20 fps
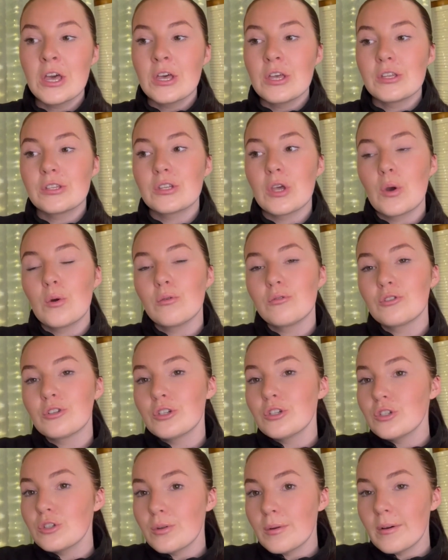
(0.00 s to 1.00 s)
So
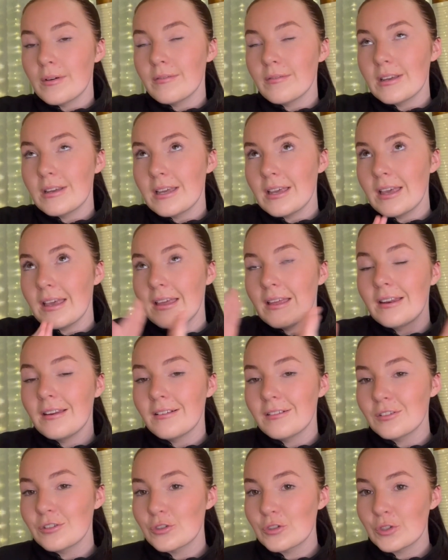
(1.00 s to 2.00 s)
just in
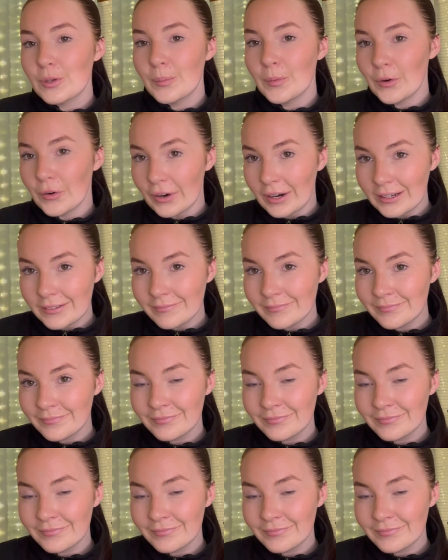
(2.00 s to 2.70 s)
summary,